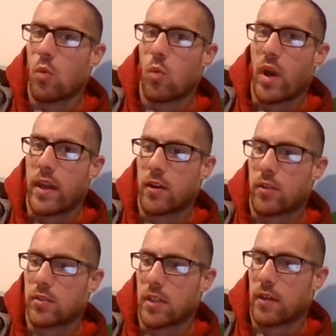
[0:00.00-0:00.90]

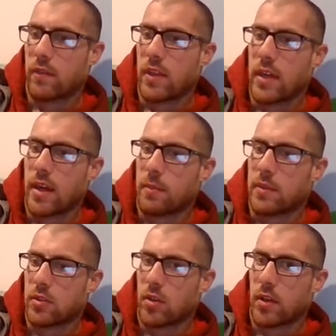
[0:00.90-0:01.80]
Whales of the
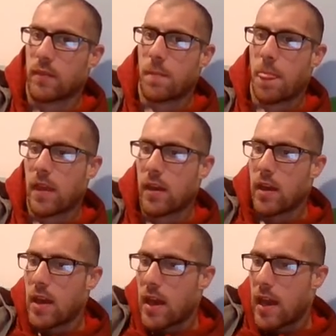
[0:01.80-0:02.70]
Amazon.
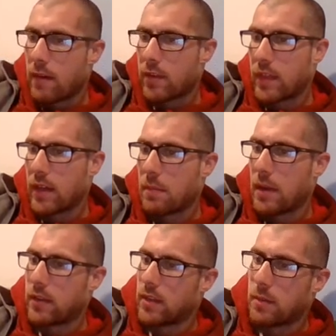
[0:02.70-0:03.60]
Everything
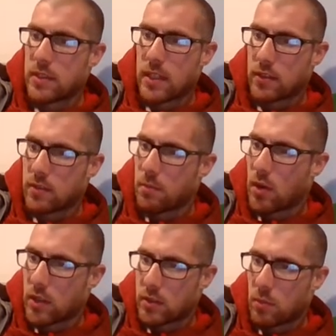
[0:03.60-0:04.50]
about them sounds
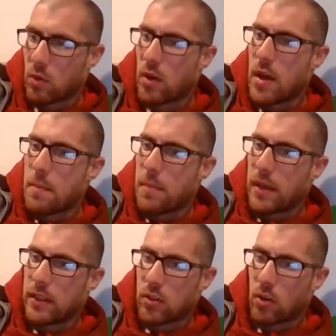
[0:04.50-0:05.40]
impossible.
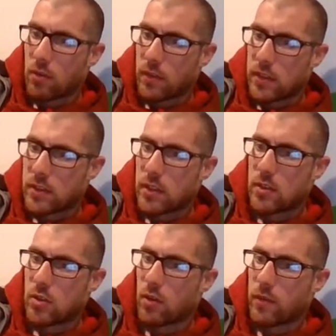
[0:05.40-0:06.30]
Pink dolphins,
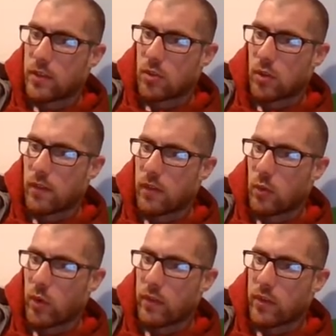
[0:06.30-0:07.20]
dolphins who live
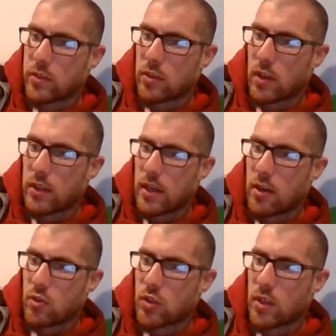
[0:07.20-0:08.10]
in rivers, not in the
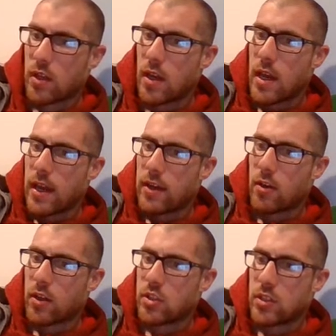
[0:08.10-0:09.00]
ocean, and
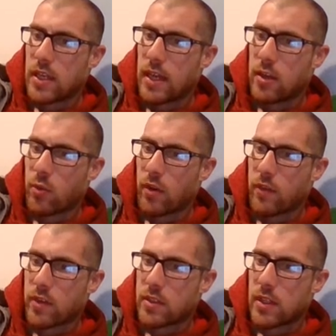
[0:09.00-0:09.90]
not just any
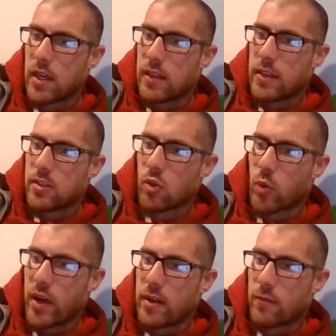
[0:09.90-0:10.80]
rivers. These are
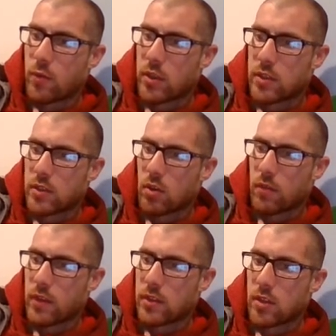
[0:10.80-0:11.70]
rainforest
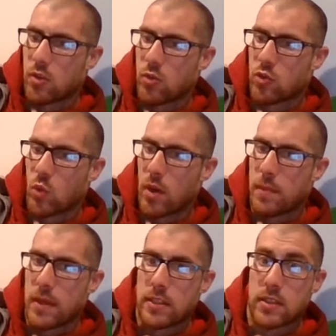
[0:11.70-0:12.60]
dolphins who
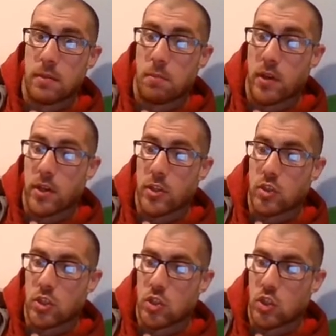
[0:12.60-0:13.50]
swim in
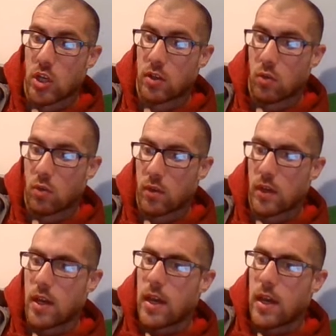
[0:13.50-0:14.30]
submerged jungle.